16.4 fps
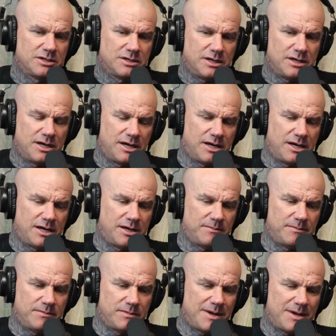
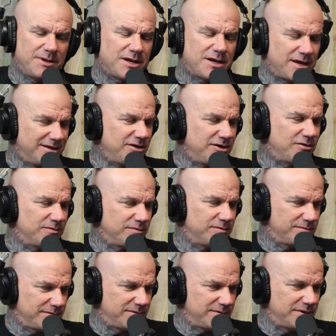I mean, to
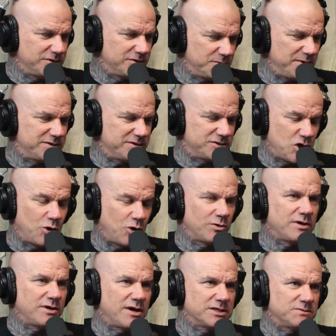be
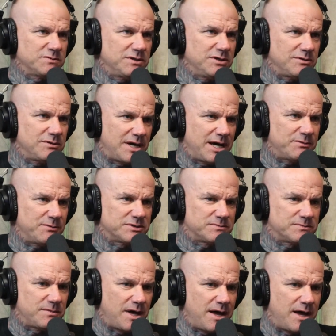totally honest with you,
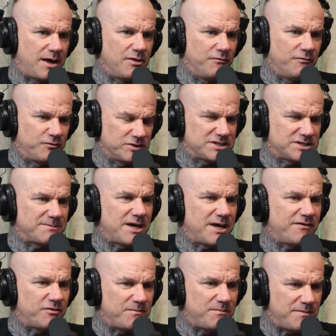the first time I
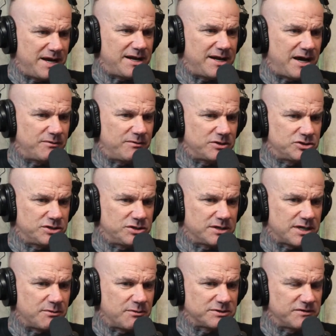ever made out with a chick,
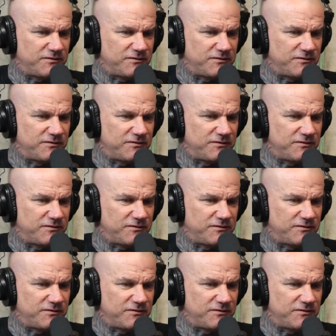I was in